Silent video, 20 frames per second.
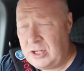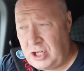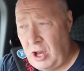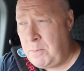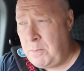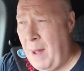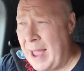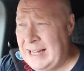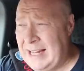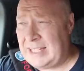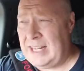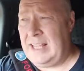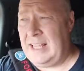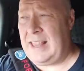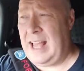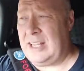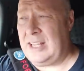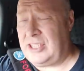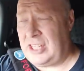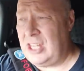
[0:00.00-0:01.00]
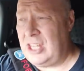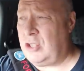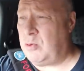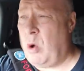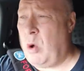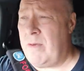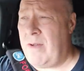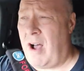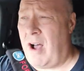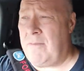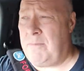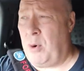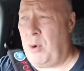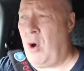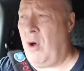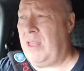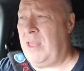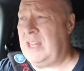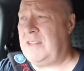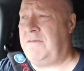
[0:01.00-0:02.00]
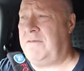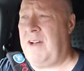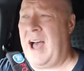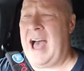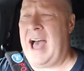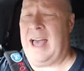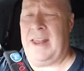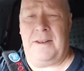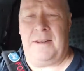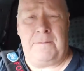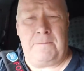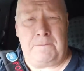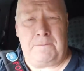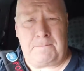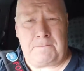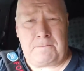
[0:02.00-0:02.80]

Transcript: so basically then, since when I bought this van,